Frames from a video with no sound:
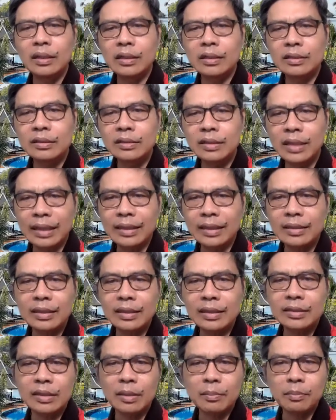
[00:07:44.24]
Is
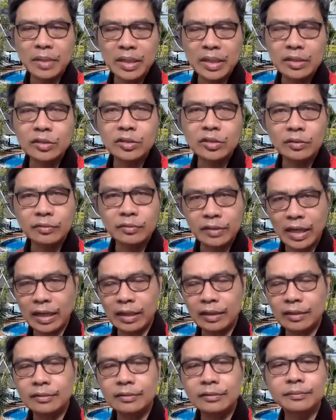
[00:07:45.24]
godliness a means of
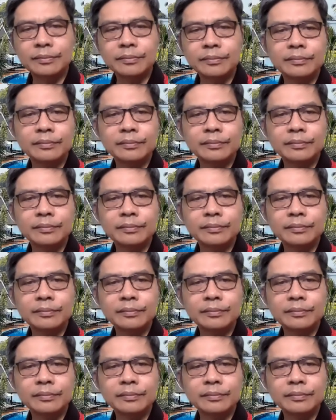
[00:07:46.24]
gain?